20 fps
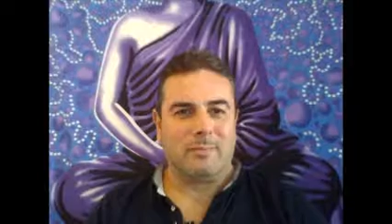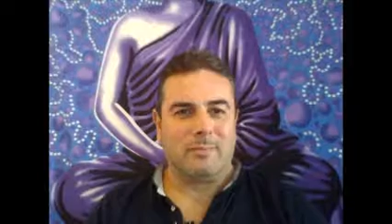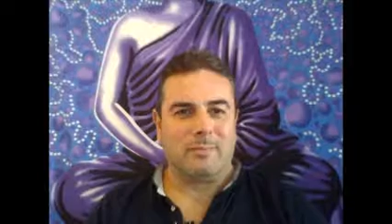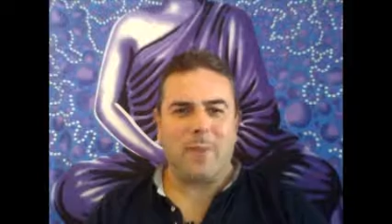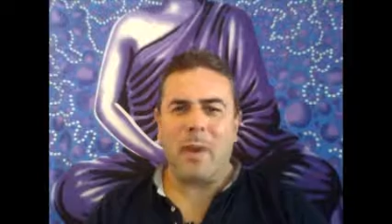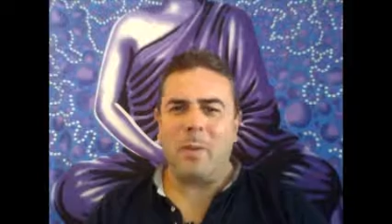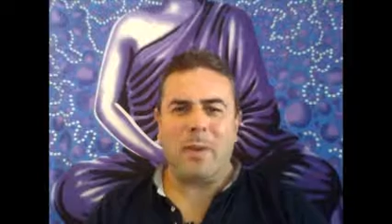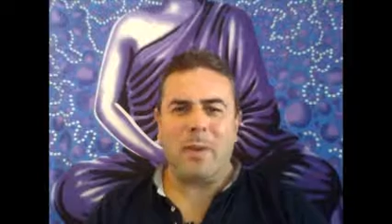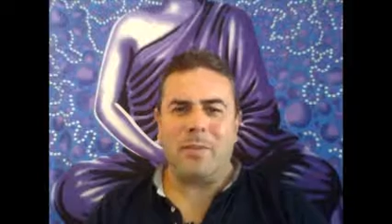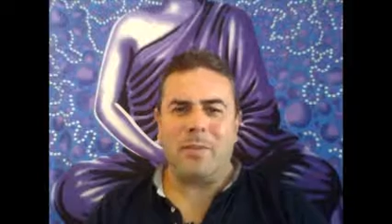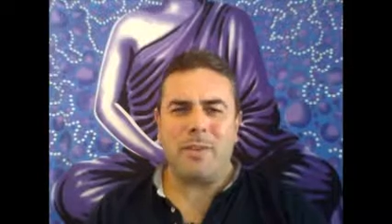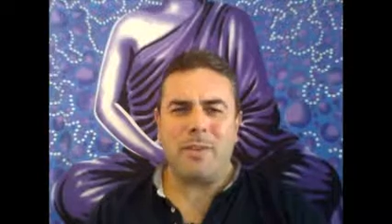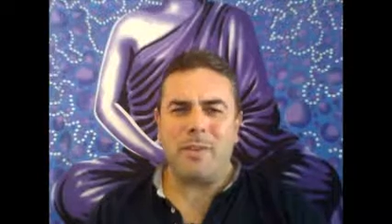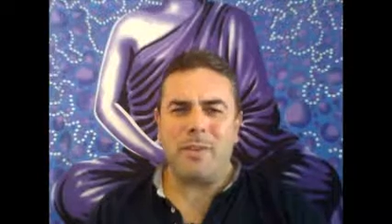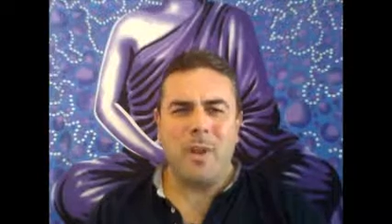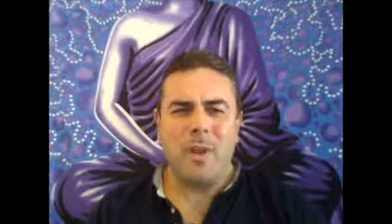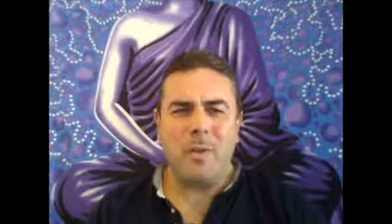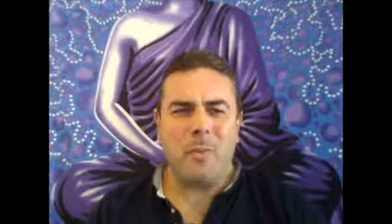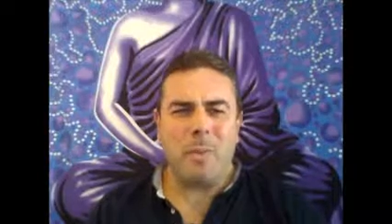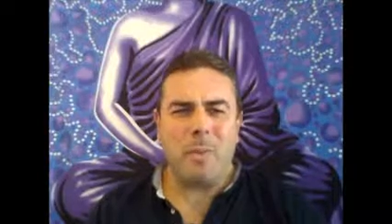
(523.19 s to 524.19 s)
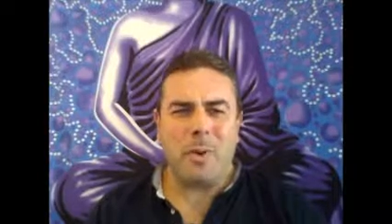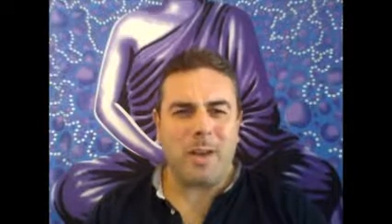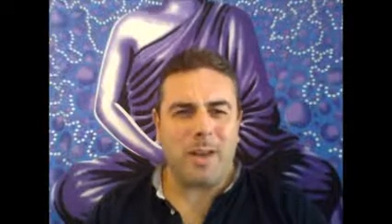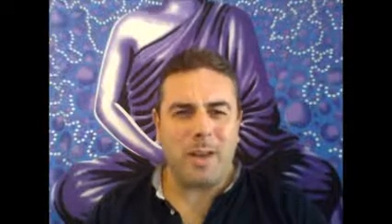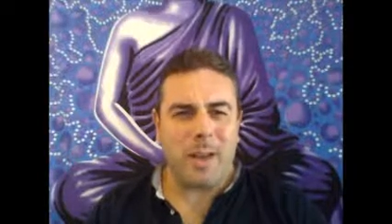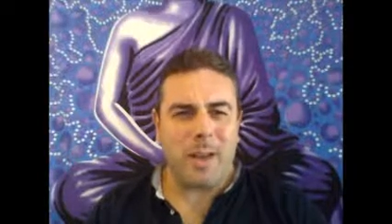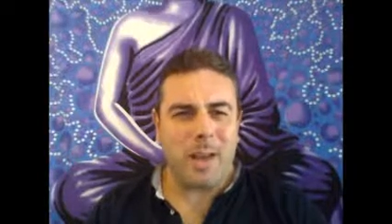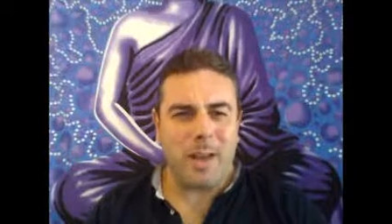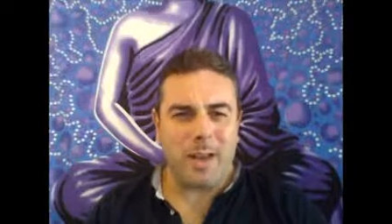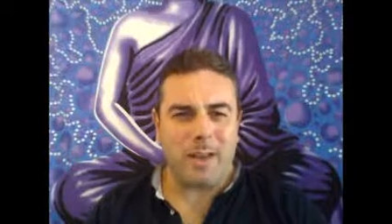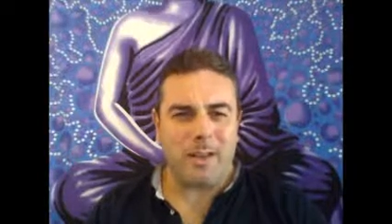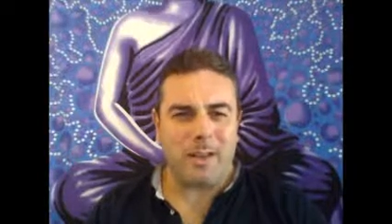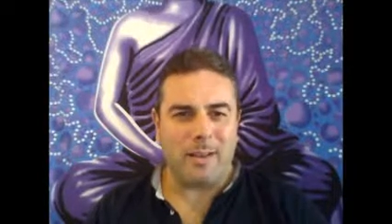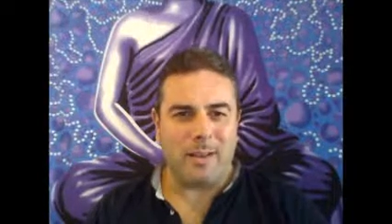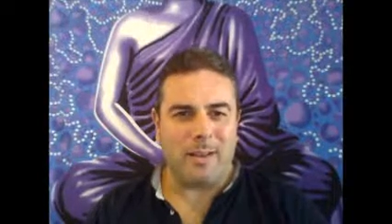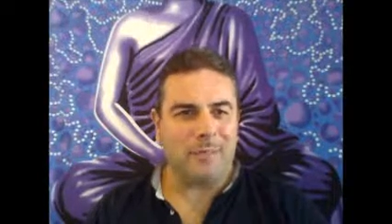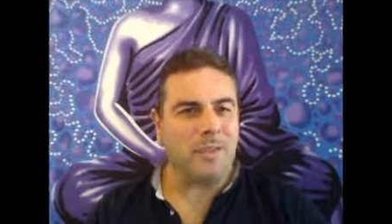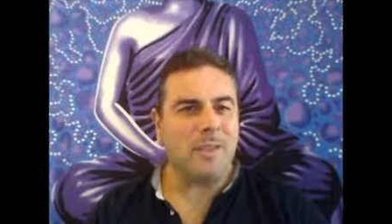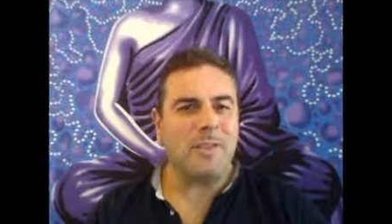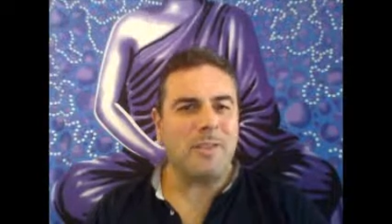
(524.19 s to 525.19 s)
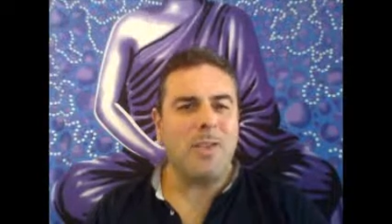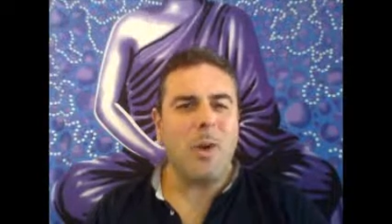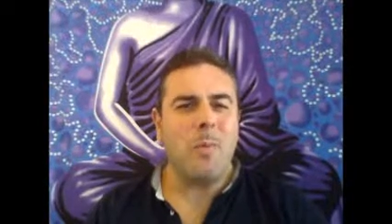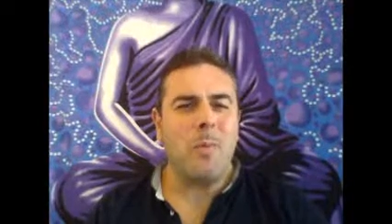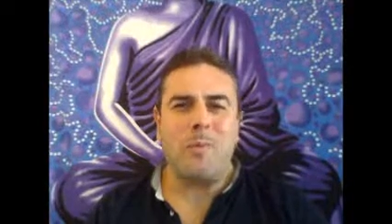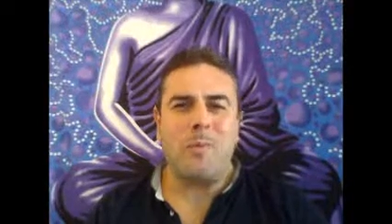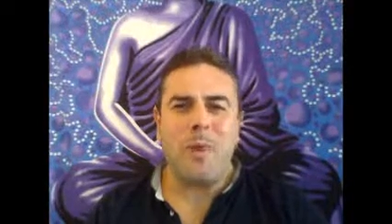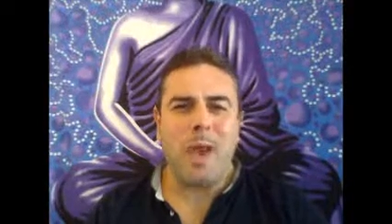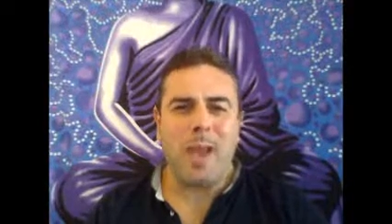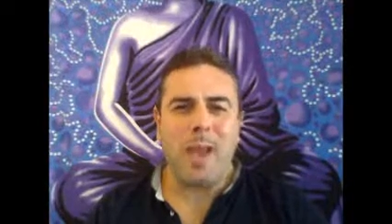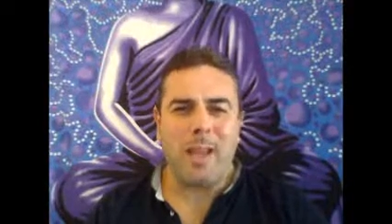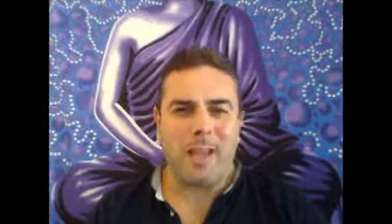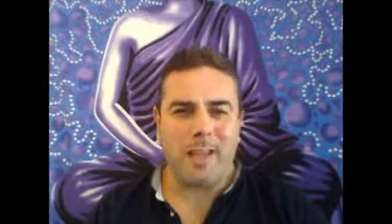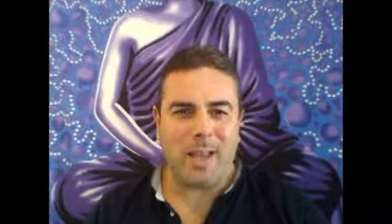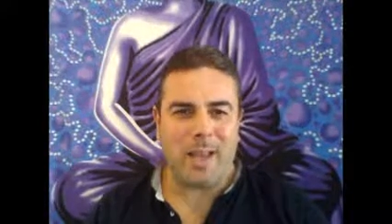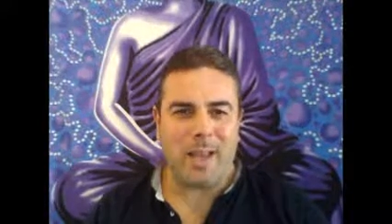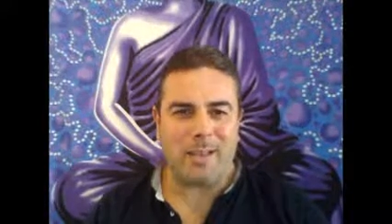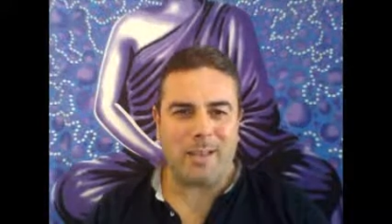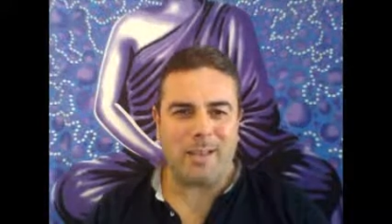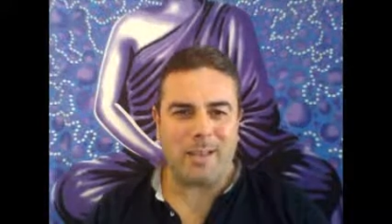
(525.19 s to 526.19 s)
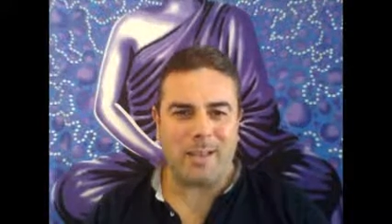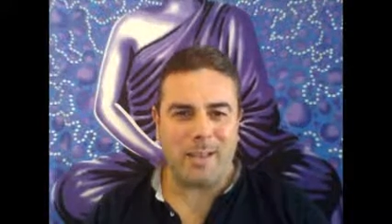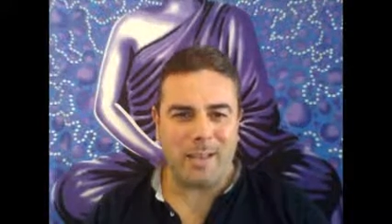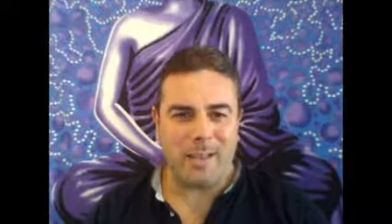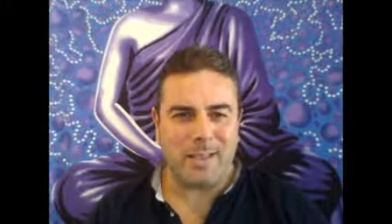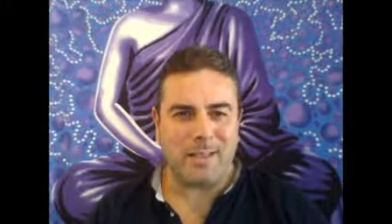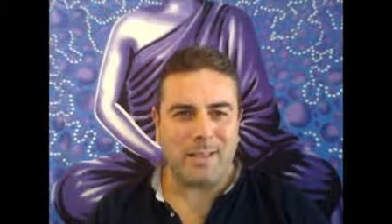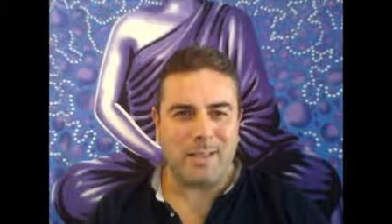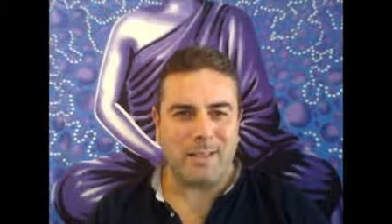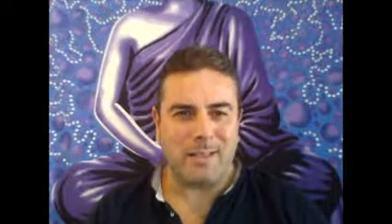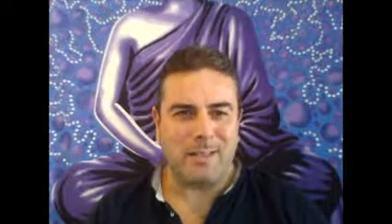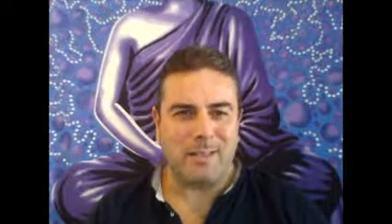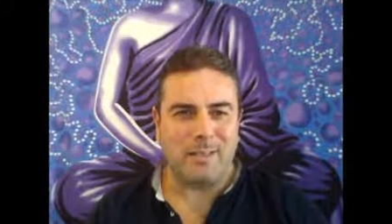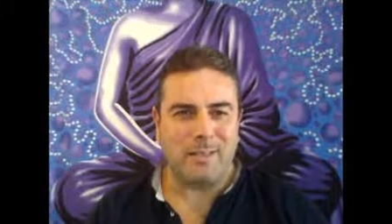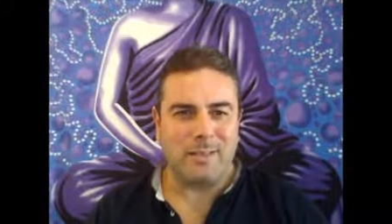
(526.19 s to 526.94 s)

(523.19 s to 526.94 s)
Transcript: Now, if there's nobody there, if there's no brain there to listen,